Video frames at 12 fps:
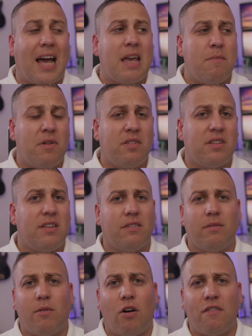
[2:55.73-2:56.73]
Gamers is
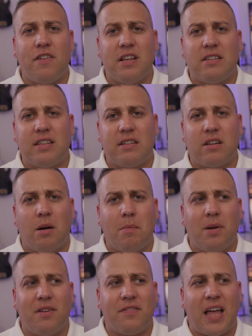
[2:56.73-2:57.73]
an obvious
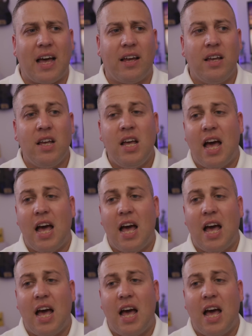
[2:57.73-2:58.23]
example of that.